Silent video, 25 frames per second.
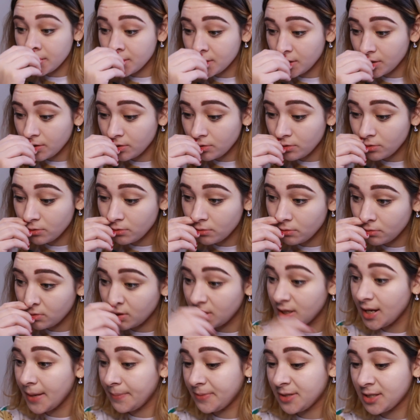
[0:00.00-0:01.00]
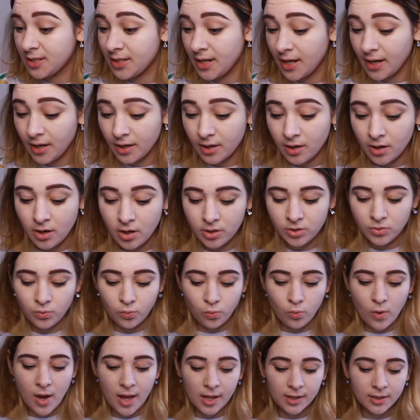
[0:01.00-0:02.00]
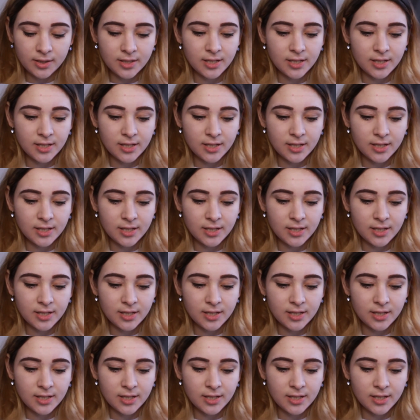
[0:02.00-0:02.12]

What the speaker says: do lipstick as well